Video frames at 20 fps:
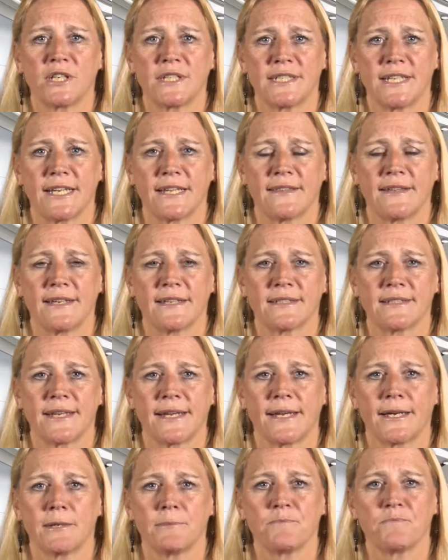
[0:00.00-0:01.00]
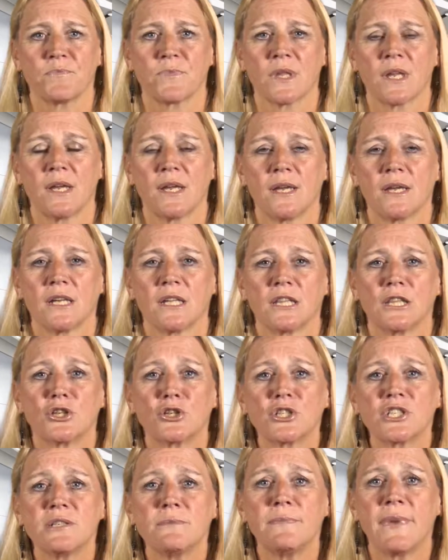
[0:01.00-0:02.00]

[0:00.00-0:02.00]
you take the exam. Learn to